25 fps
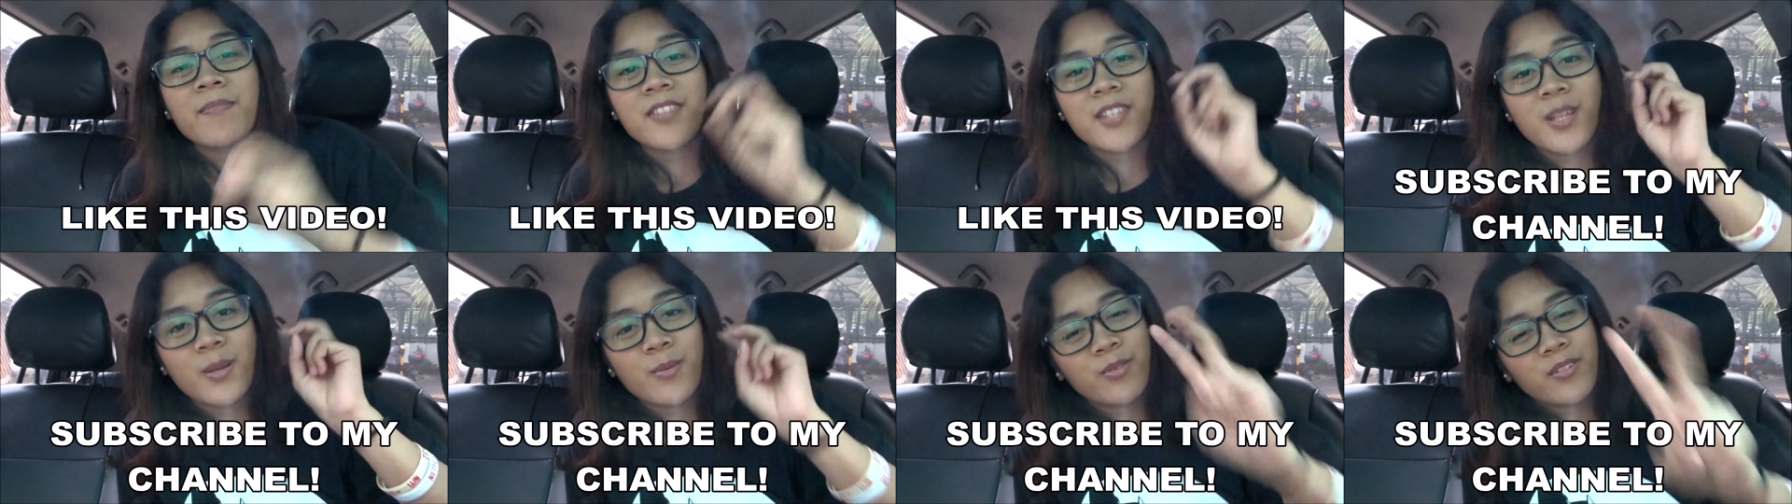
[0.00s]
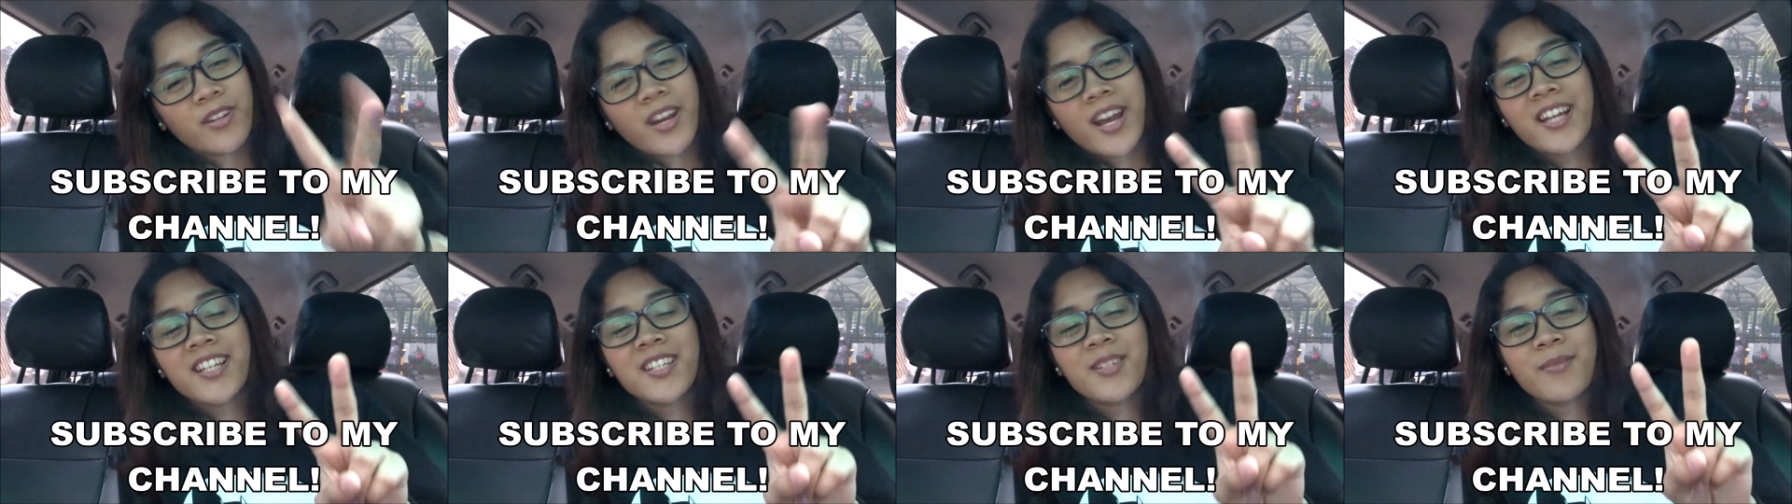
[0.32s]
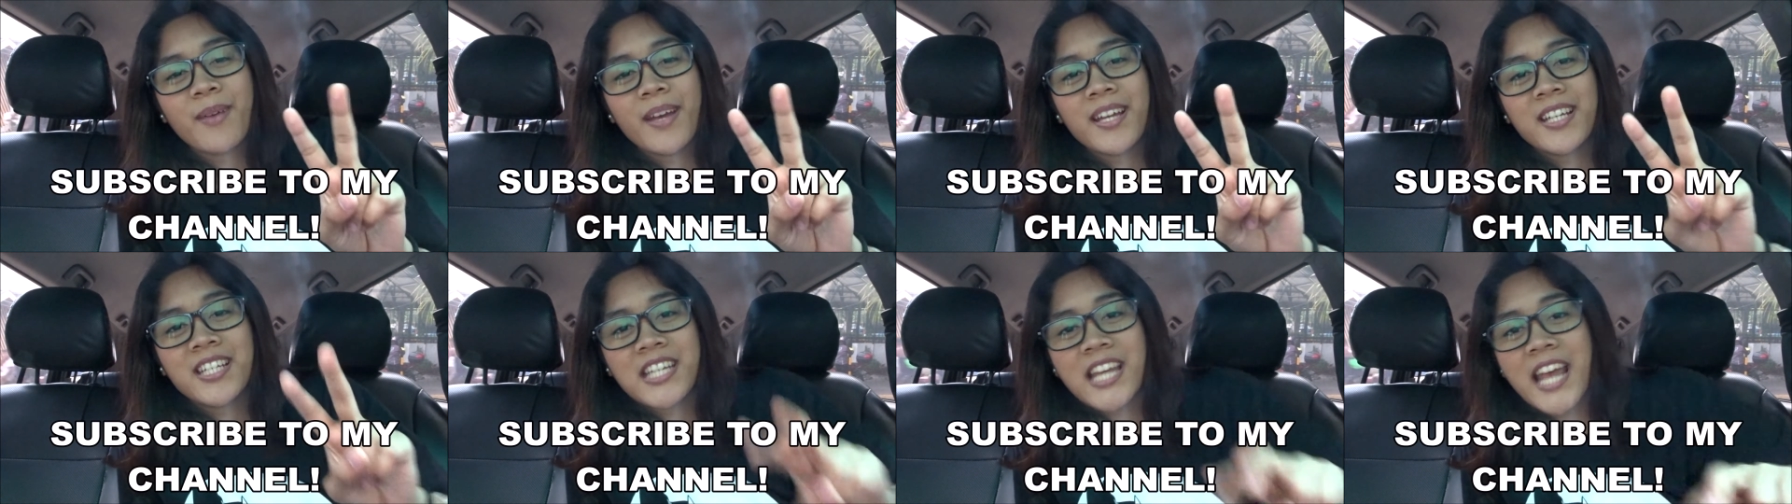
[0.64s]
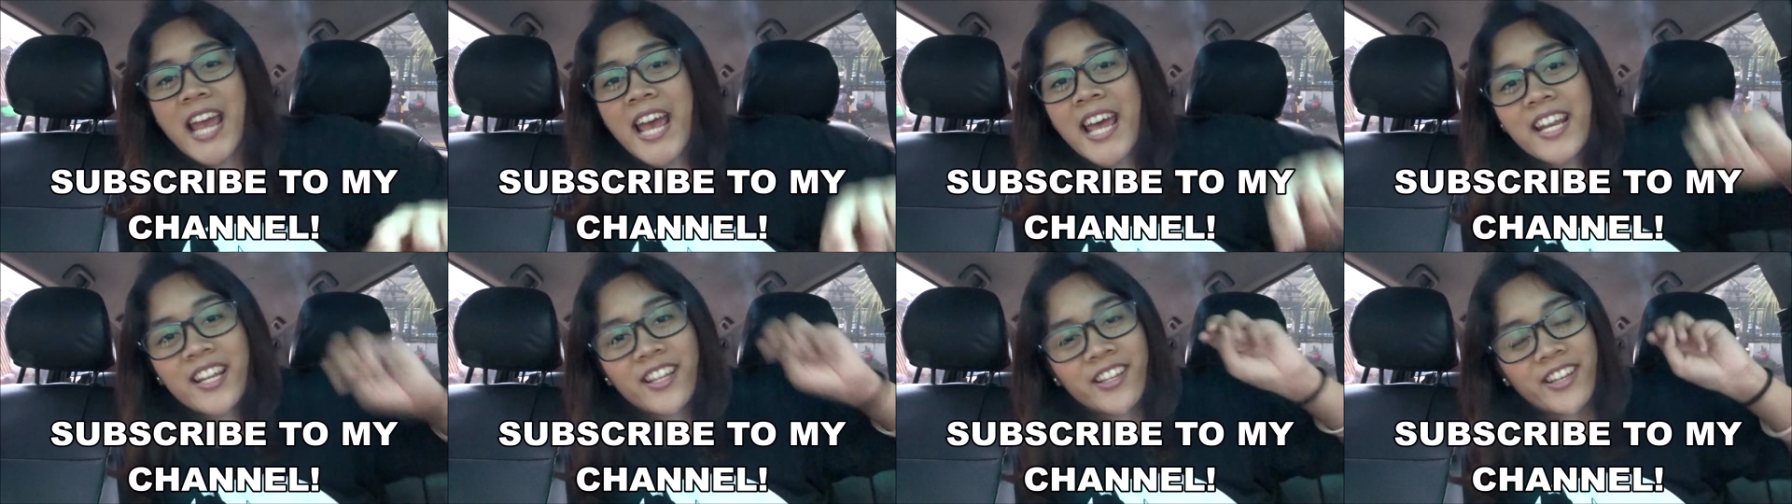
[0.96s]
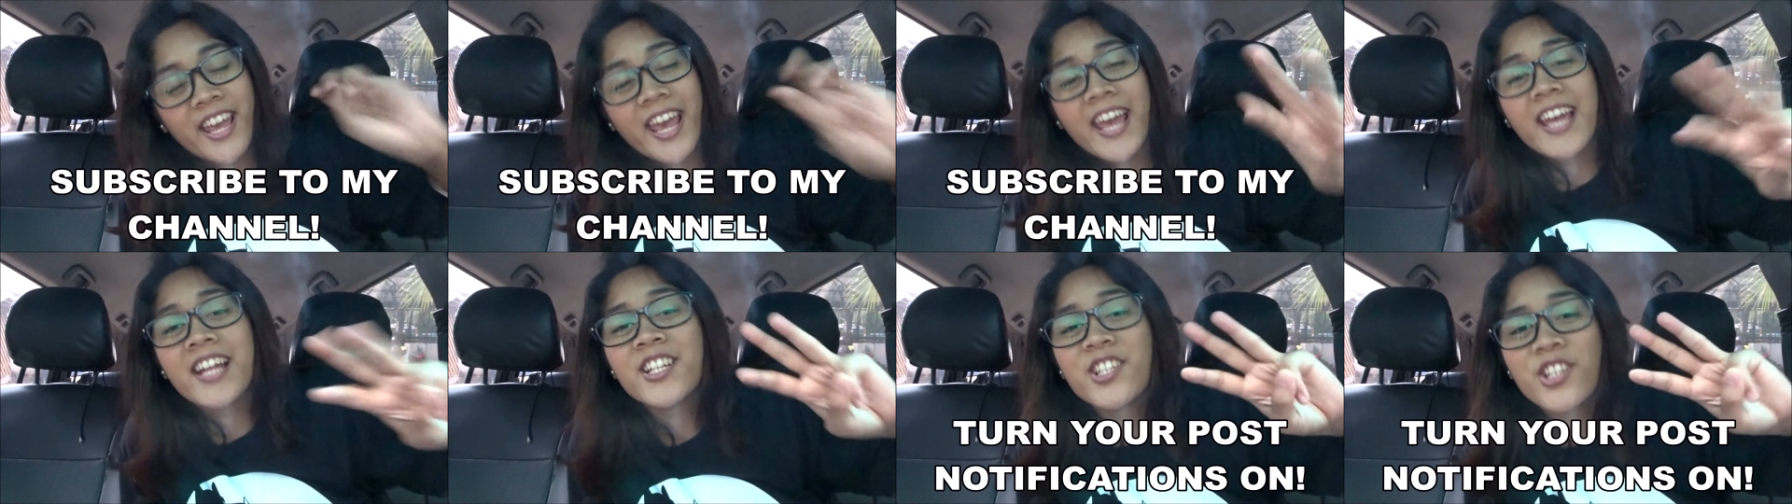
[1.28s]
subscribe to my channel,
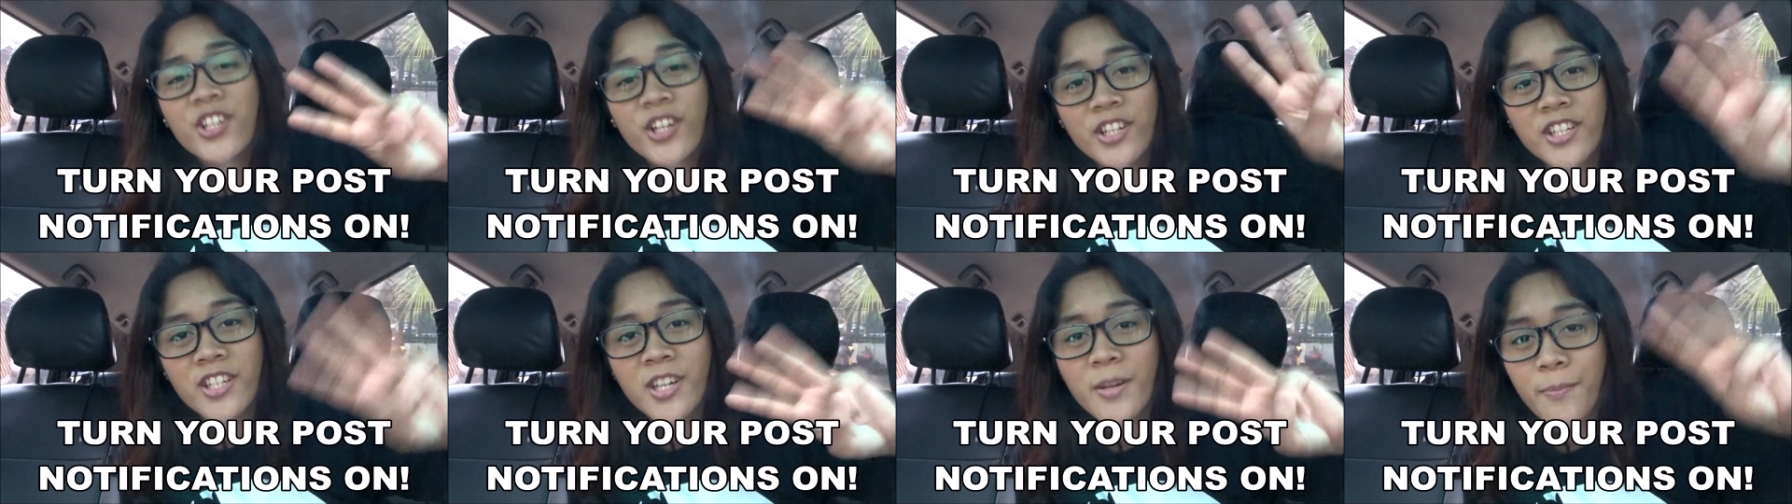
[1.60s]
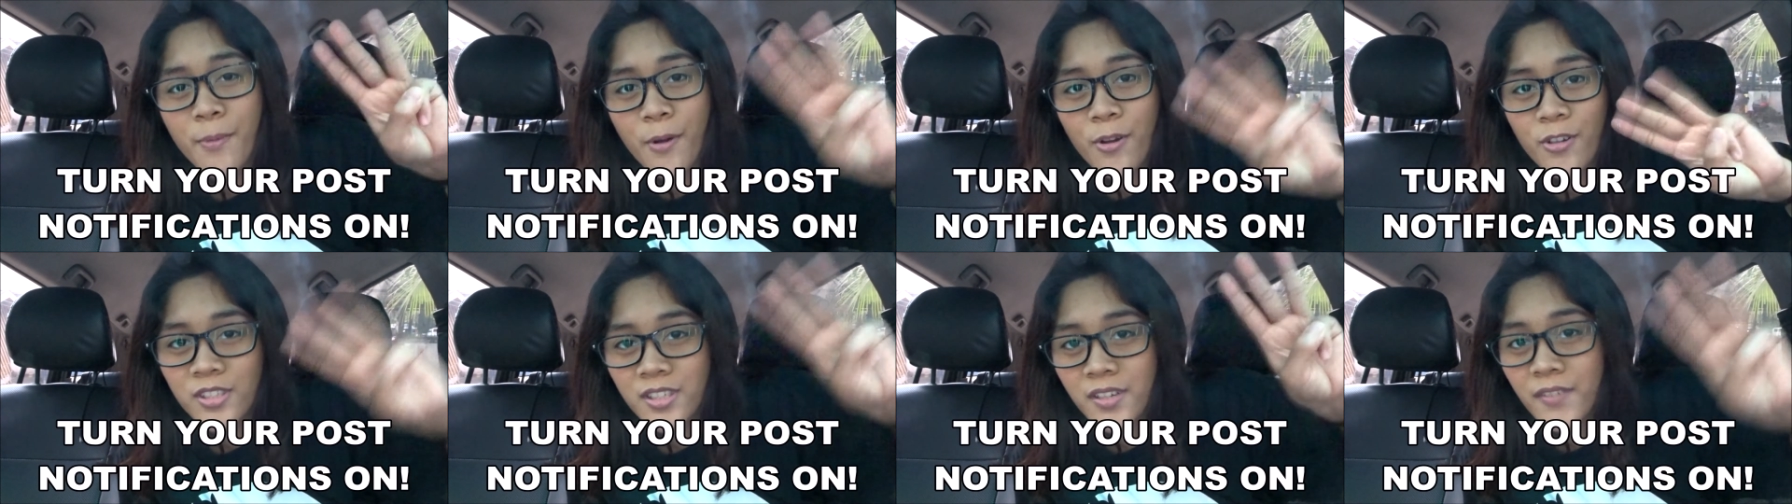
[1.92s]
and turn your post